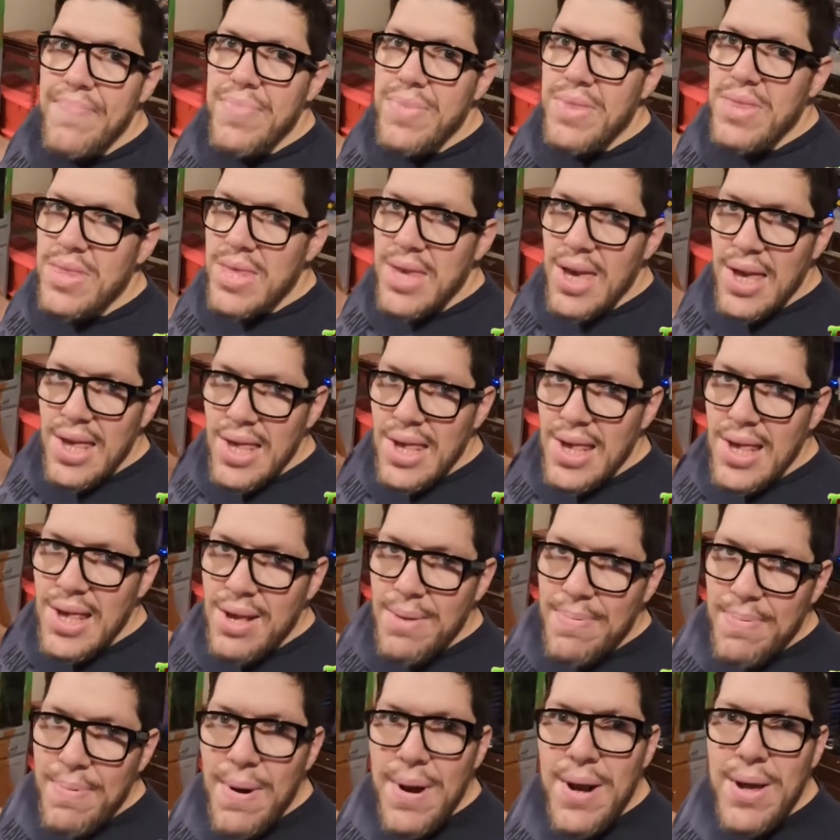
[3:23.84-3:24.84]
This is
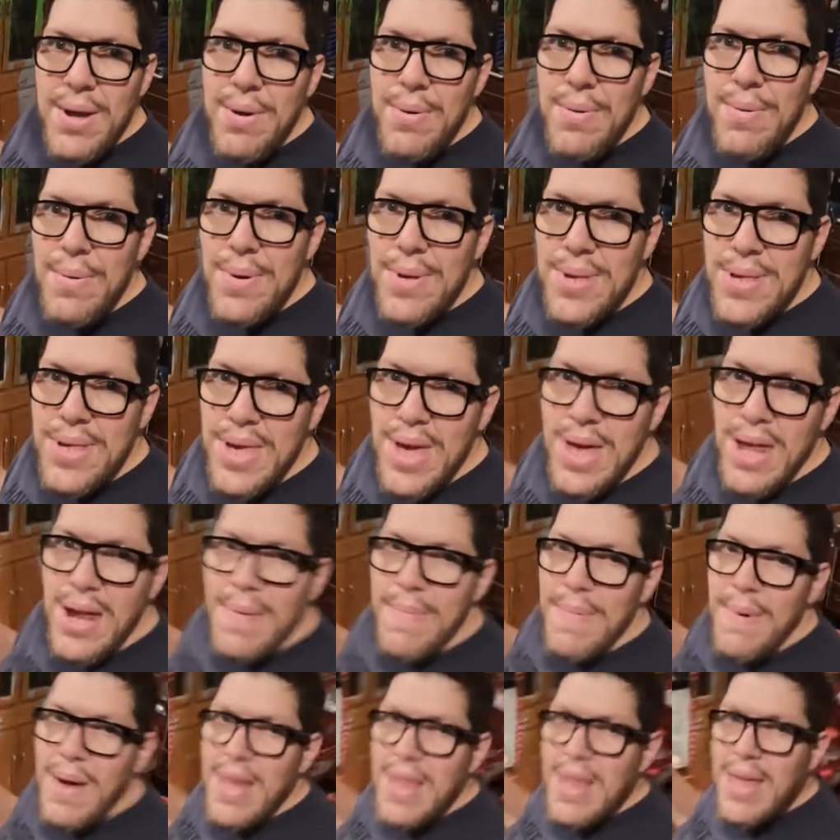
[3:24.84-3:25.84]
pretty cool
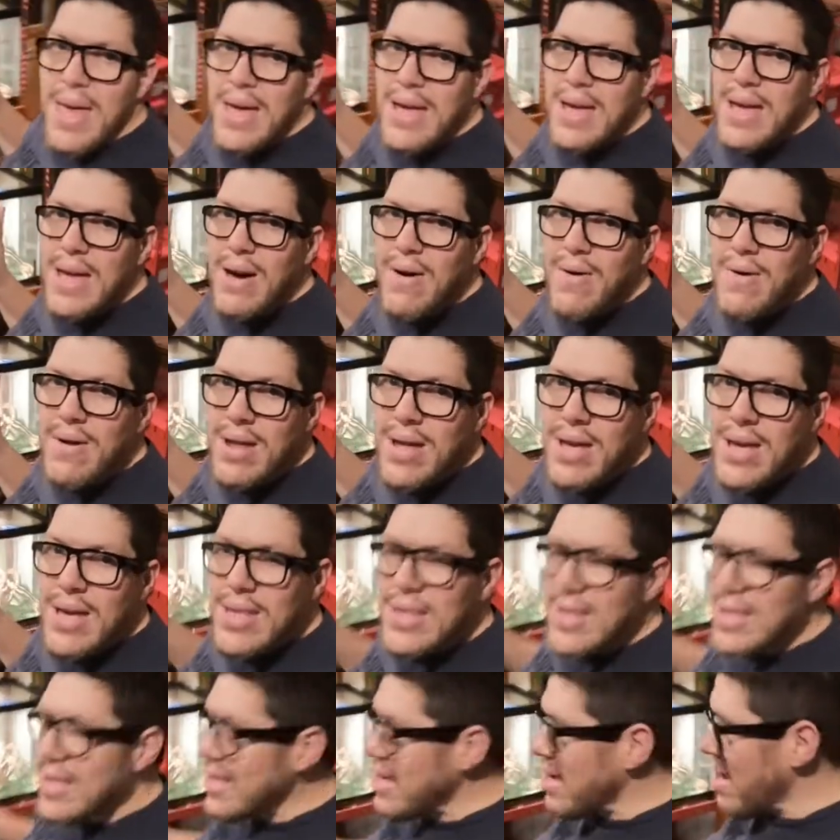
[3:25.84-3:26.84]
setup. I like how it
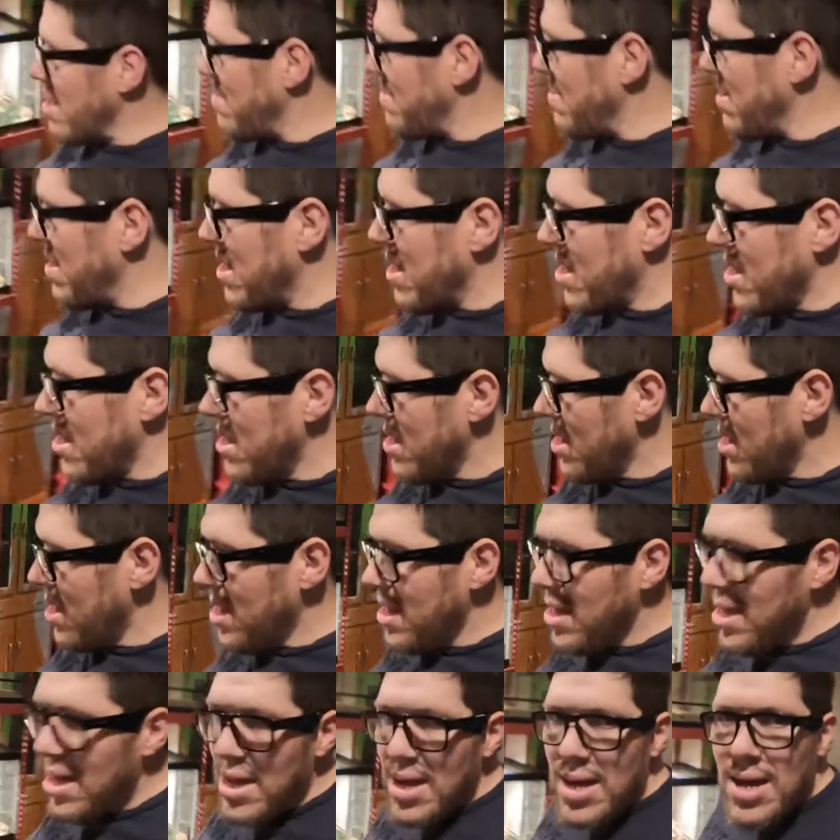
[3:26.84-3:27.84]
is. It's going to be
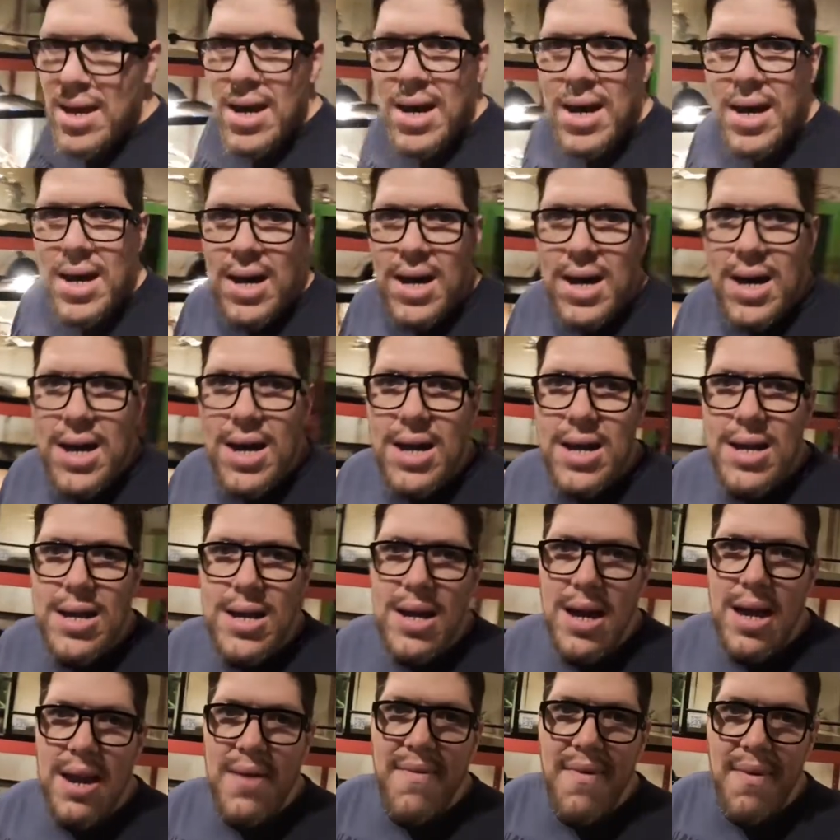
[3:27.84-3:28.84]

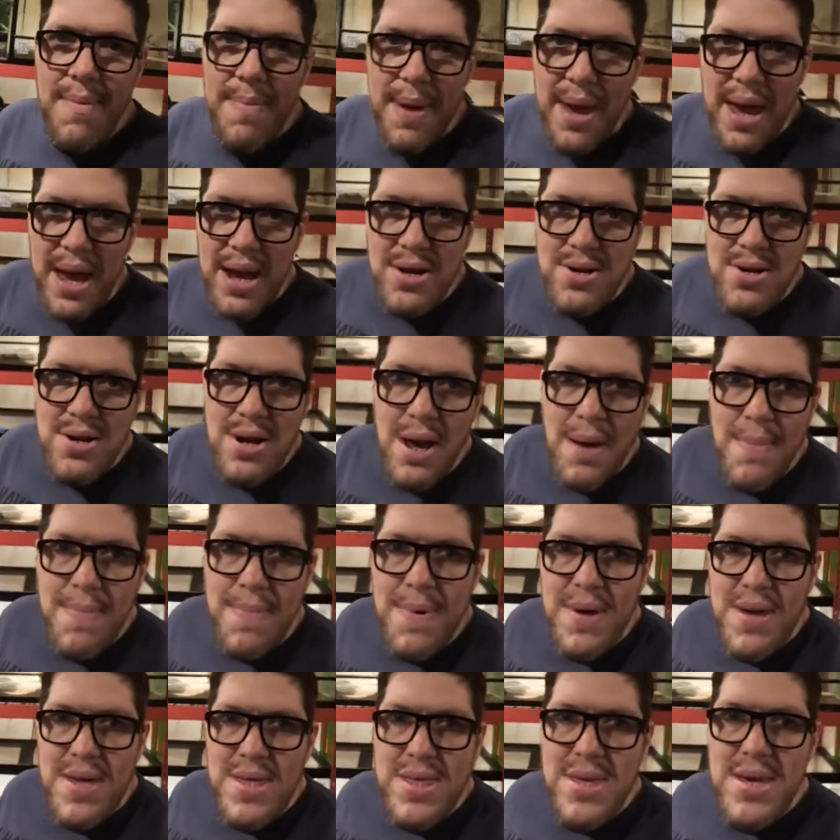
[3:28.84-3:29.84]
kind of a backdrop
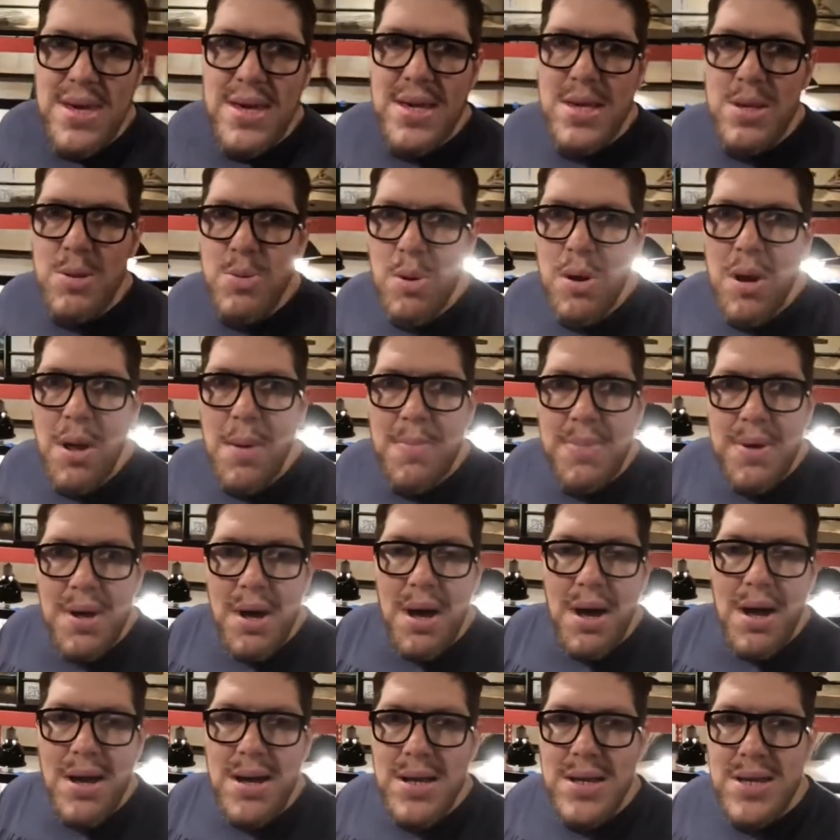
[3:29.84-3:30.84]
like this when I'm
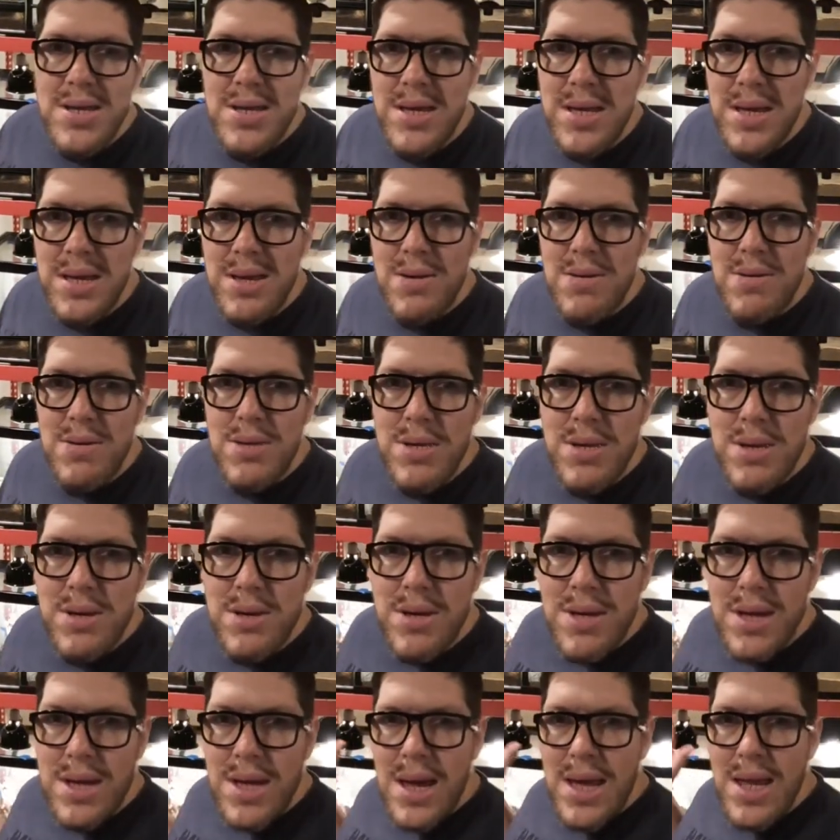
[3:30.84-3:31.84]
talking to you, so you
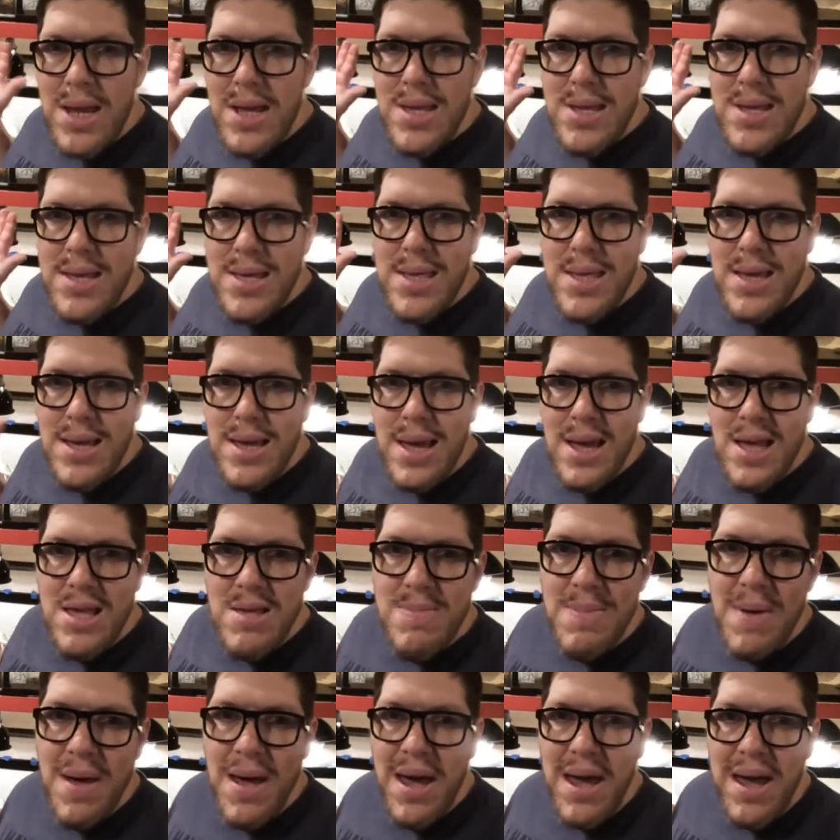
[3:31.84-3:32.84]
can kind of see the guys
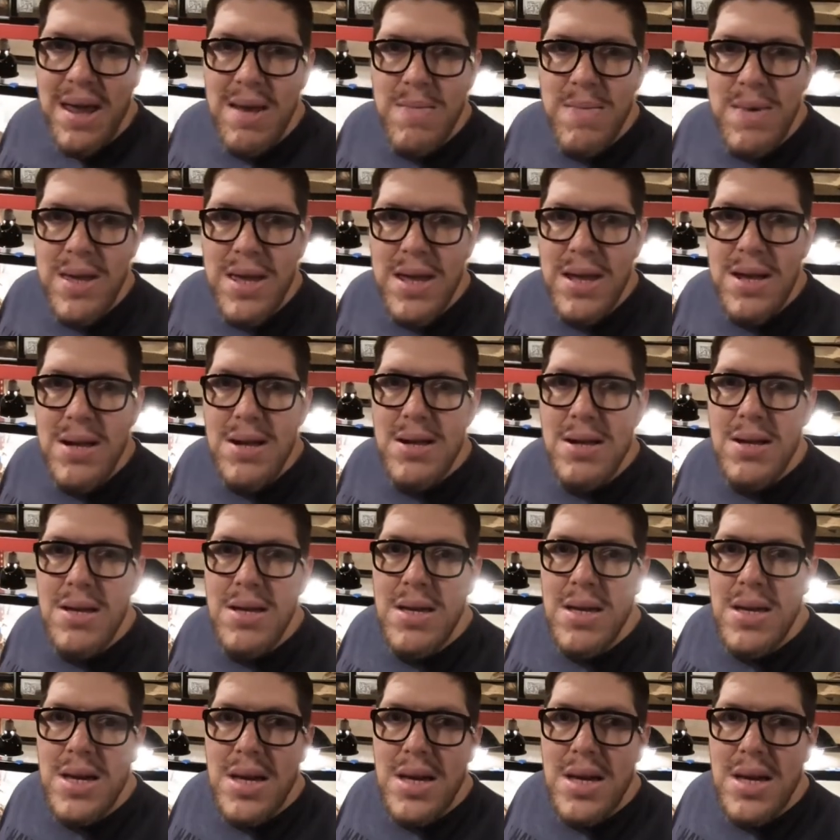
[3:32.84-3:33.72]
behind me here.